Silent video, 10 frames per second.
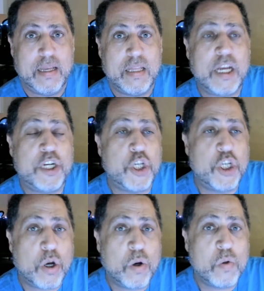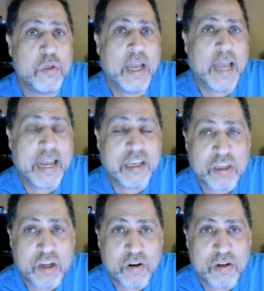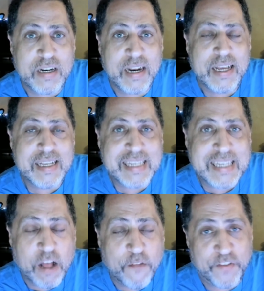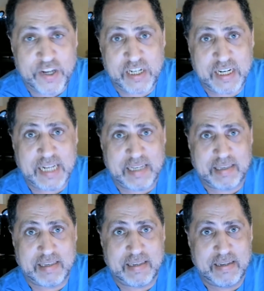It shows a certain selfishness.